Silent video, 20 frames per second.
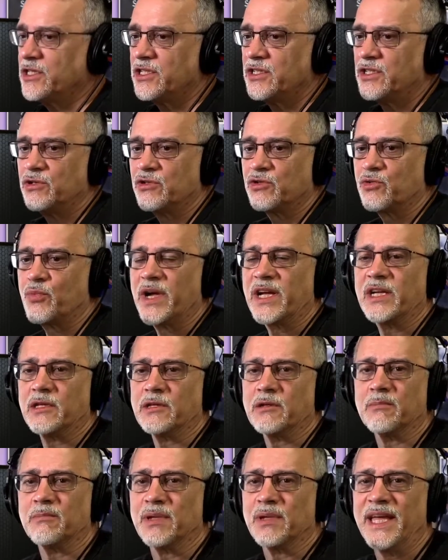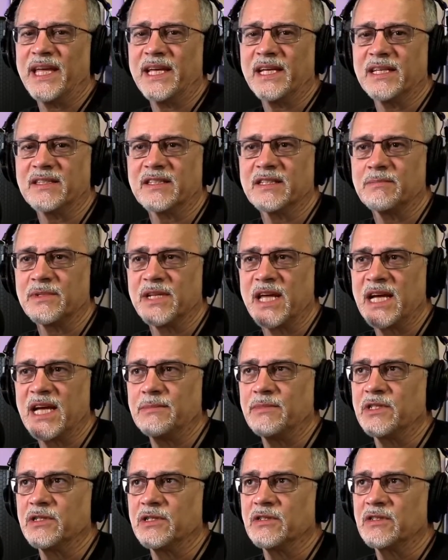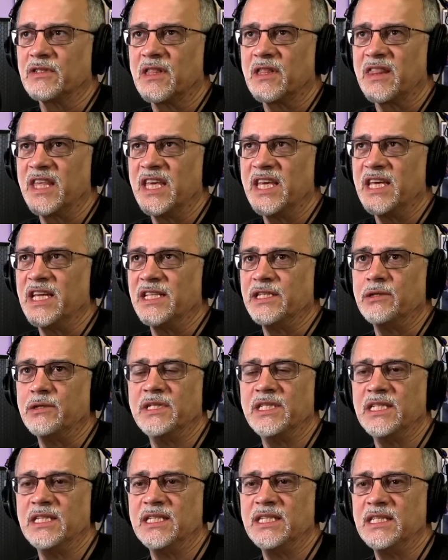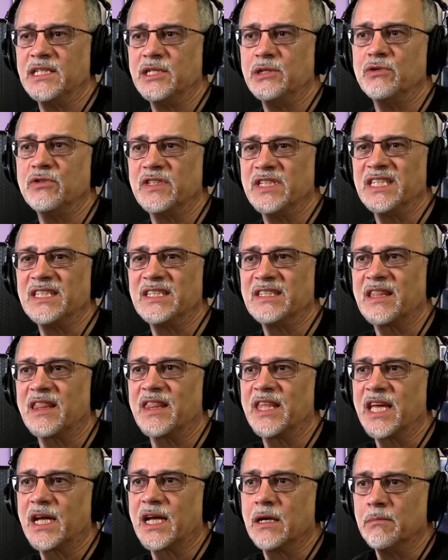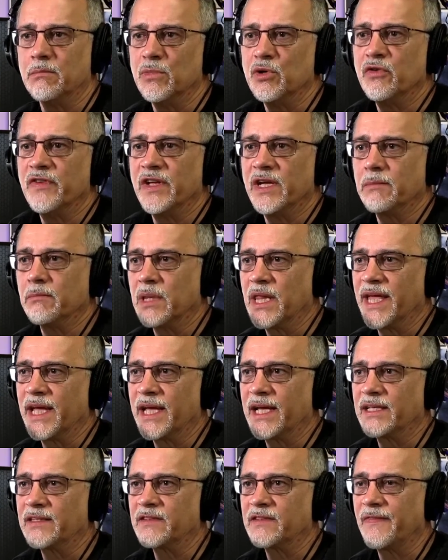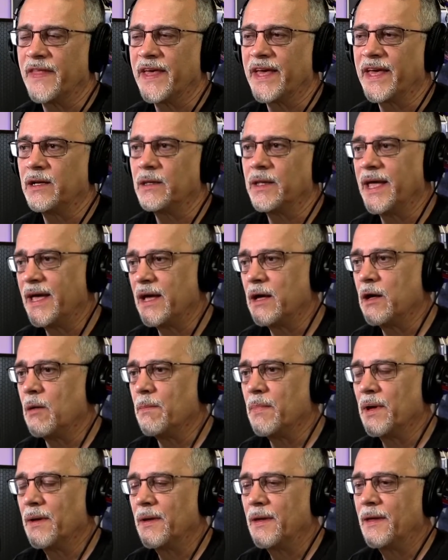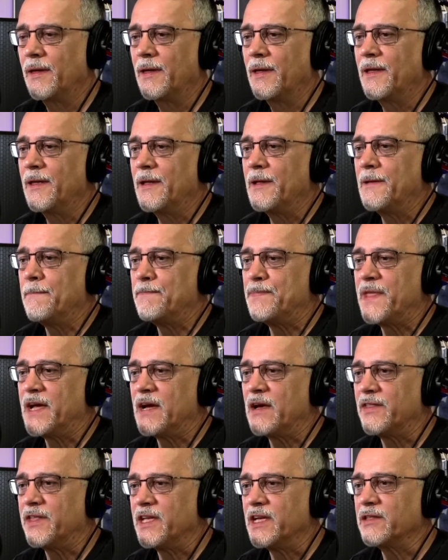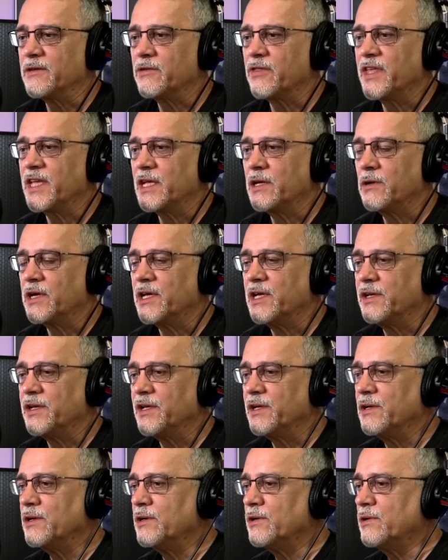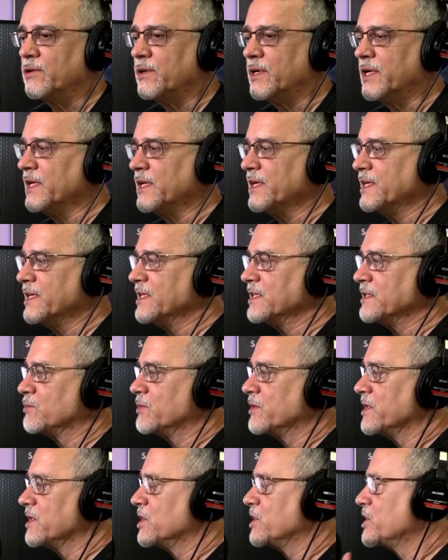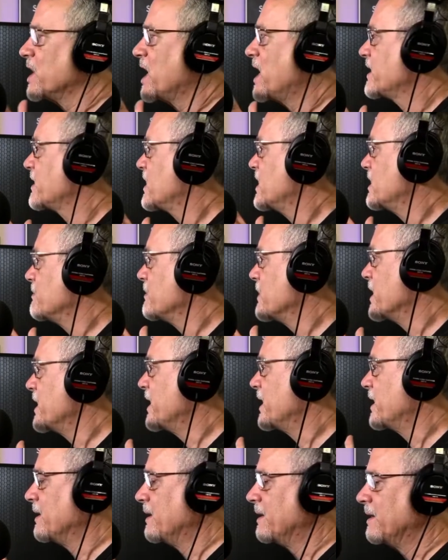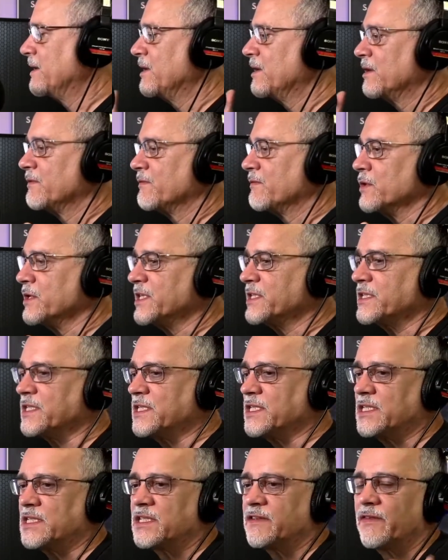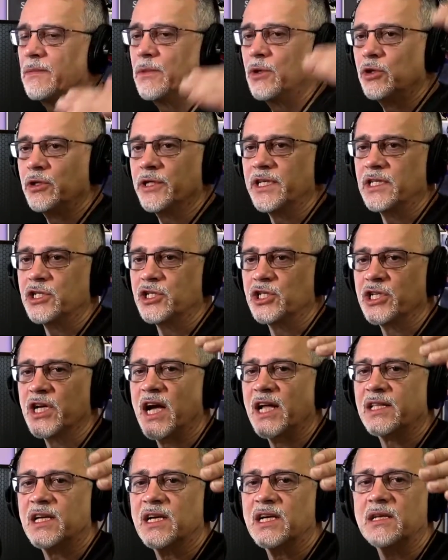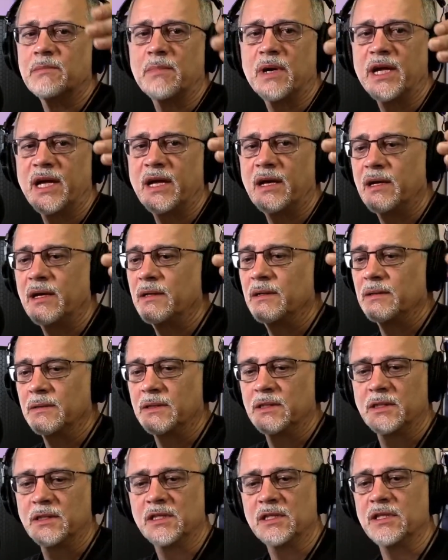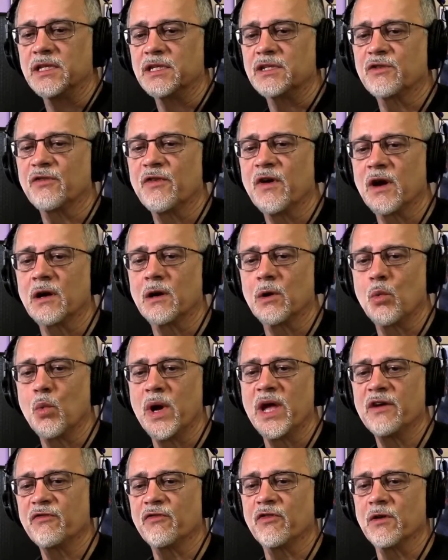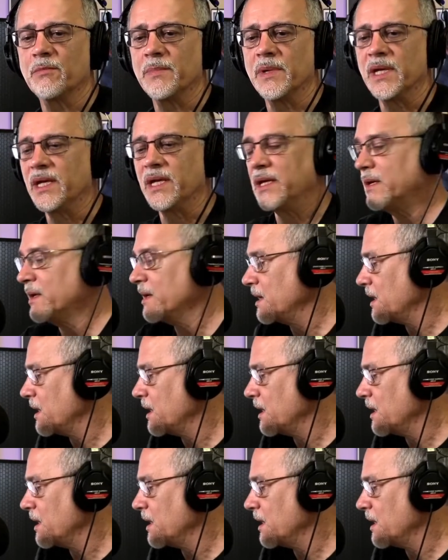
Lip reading: just use a regular blanket. Sometimes they're thin. You need to use these thick moving blankets, and that'll help. Now, the other thing you can do is with the shotgun mic, for instance, if I'm holding a shotgun mic this far away from me,